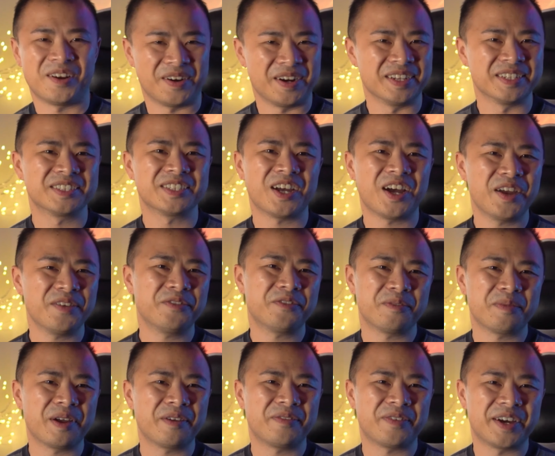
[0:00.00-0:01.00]
Alright, time
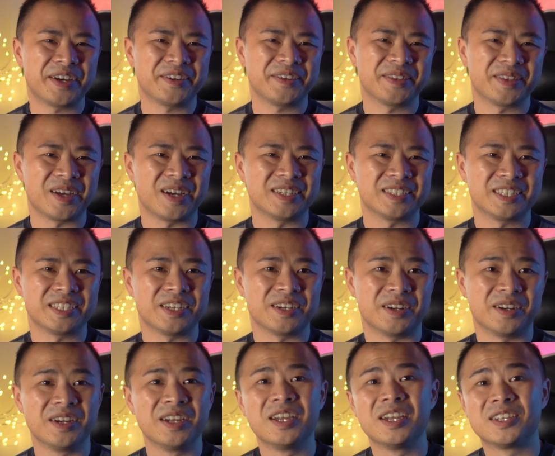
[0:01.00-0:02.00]
for my final thoughts
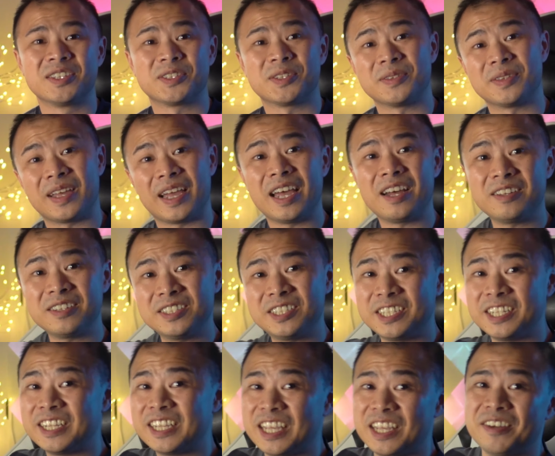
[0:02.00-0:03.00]
here. So the
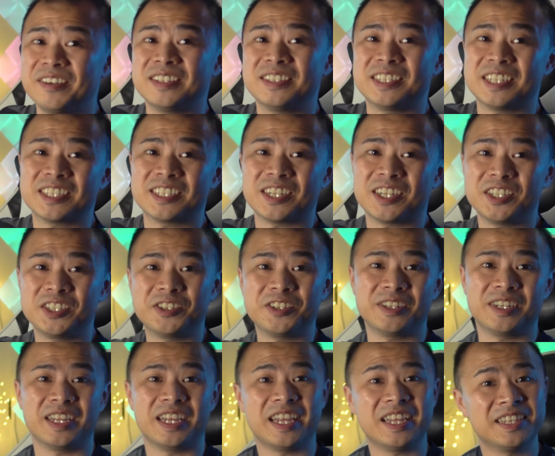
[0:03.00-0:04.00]
LG
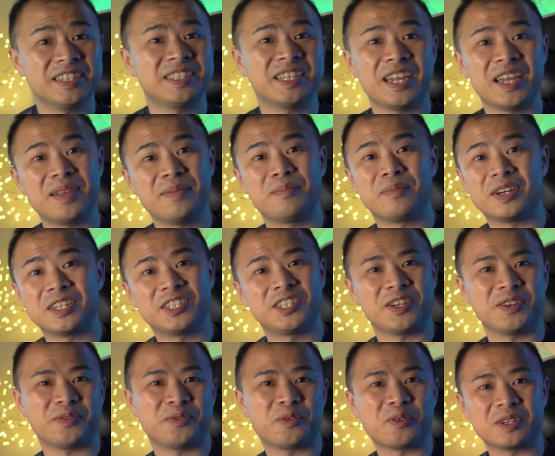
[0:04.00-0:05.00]
QN600 is a
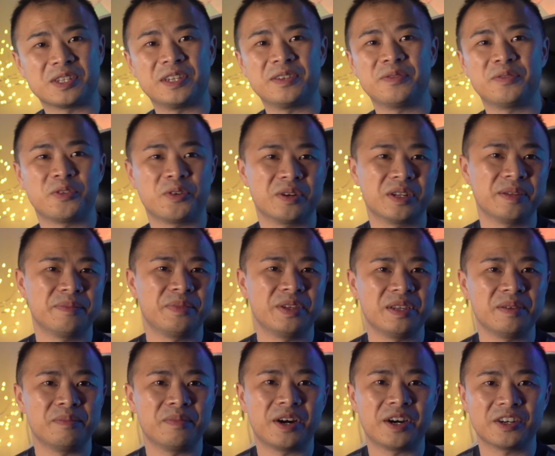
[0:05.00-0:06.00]
budget
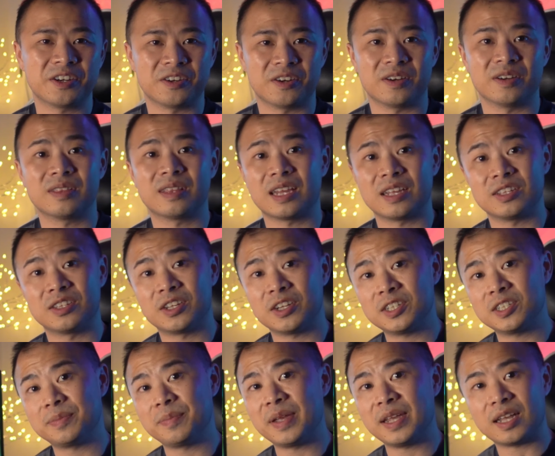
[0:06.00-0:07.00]
1440p monitor that
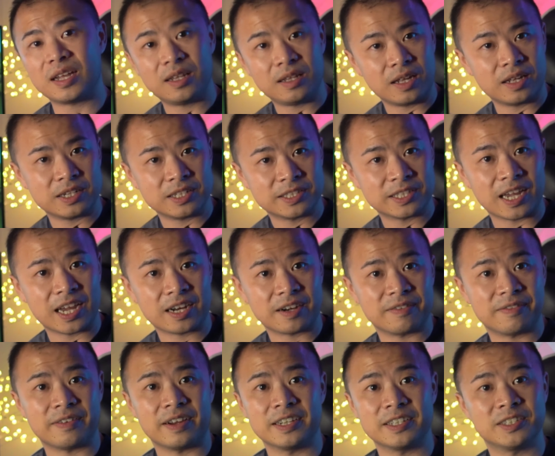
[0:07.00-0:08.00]
does make a lot of
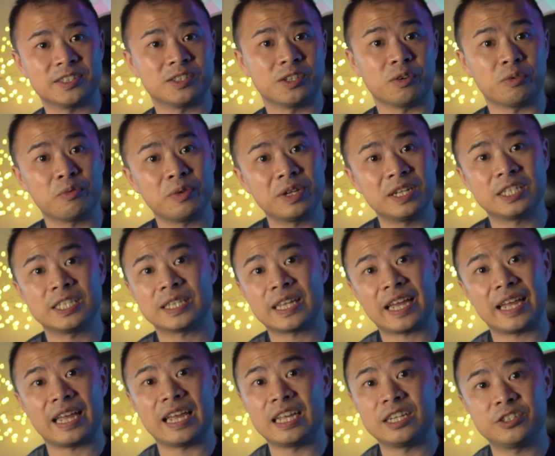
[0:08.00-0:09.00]
sacrifice to reach
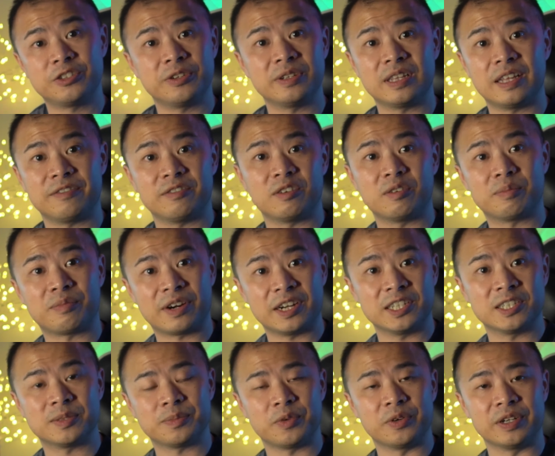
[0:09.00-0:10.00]
that entry-level
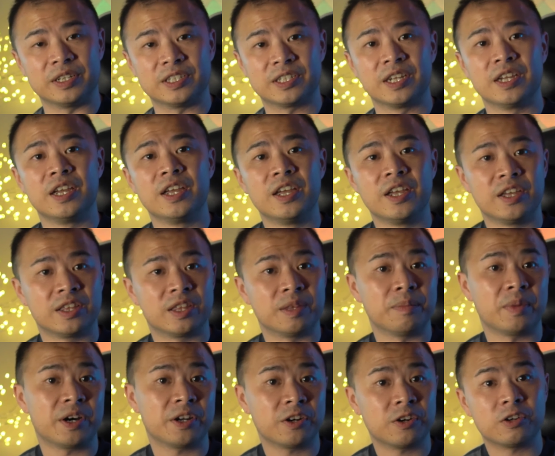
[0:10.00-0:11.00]
price point. The
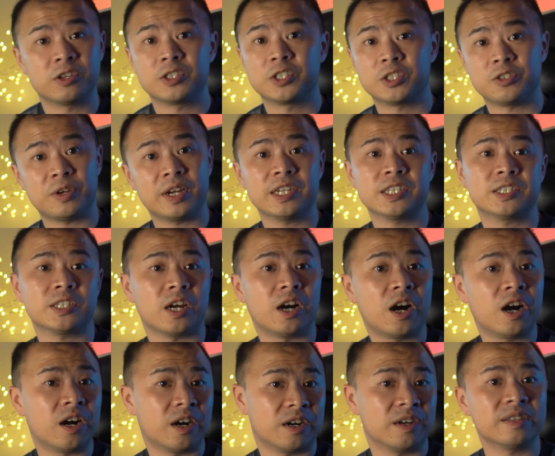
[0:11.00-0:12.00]
monitor's strengths
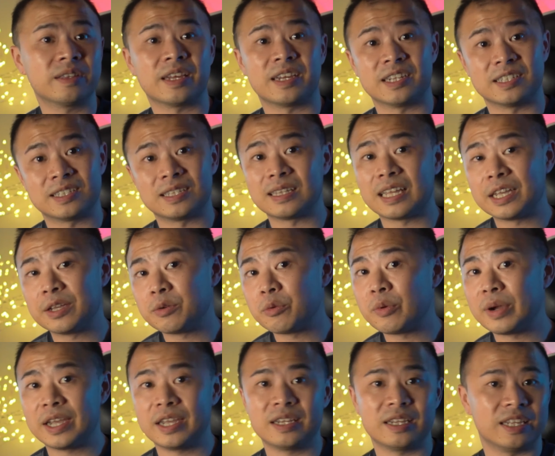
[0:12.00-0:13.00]
are that it's
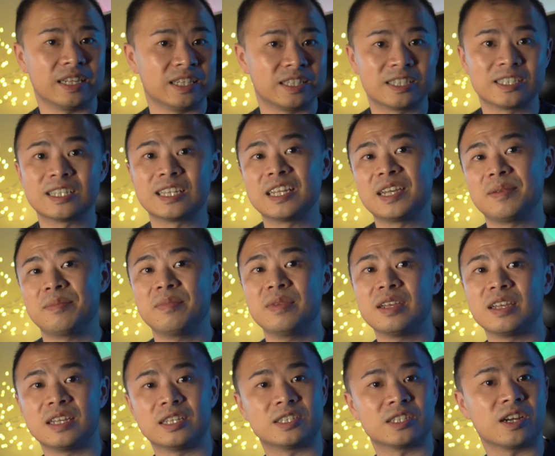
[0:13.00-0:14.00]
lightweight, it's slim,
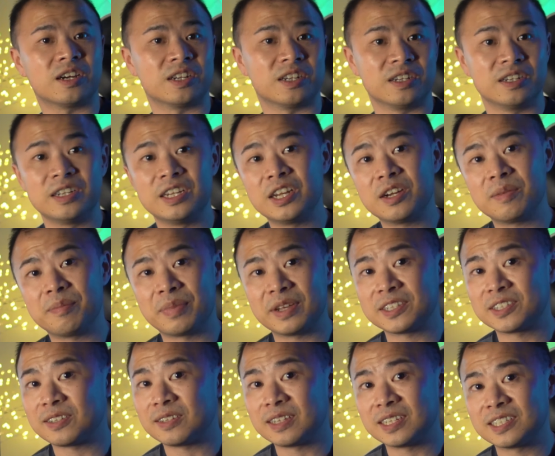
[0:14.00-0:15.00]
it's got a near
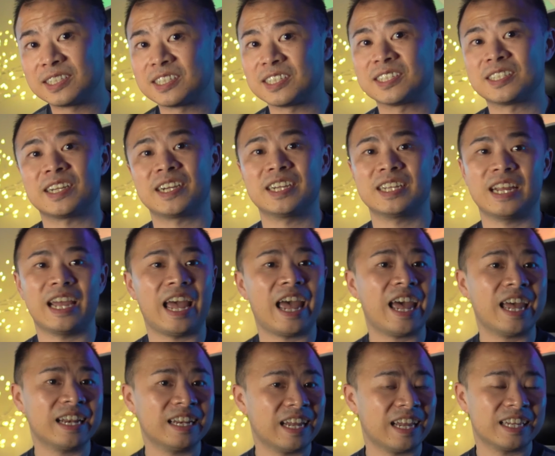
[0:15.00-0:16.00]
bezel-less design,
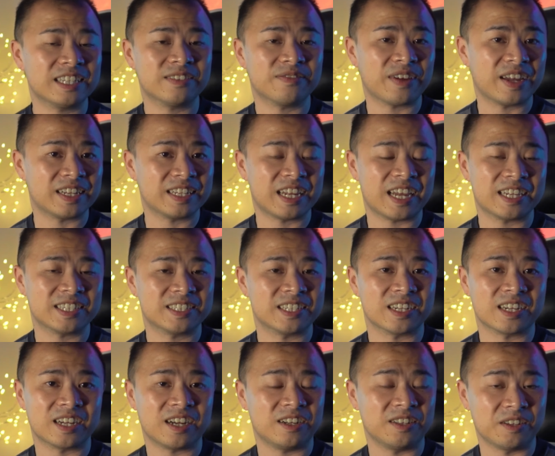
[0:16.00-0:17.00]
and has
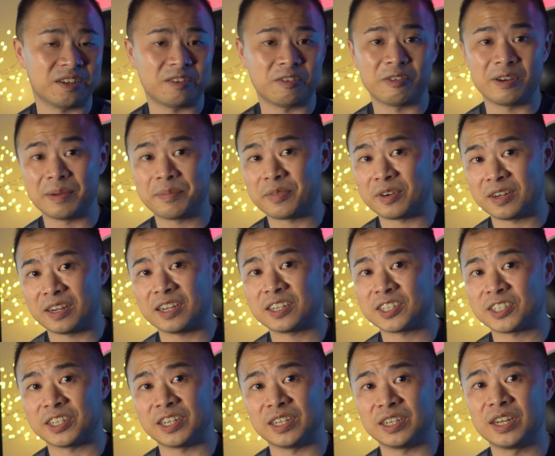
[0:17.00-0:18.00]
fantastic color
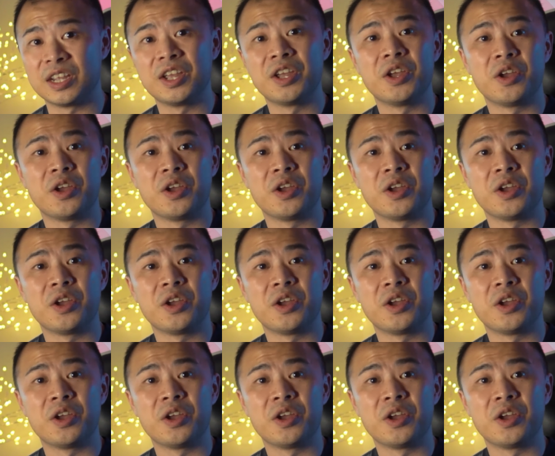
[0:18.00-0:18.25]
reproduction.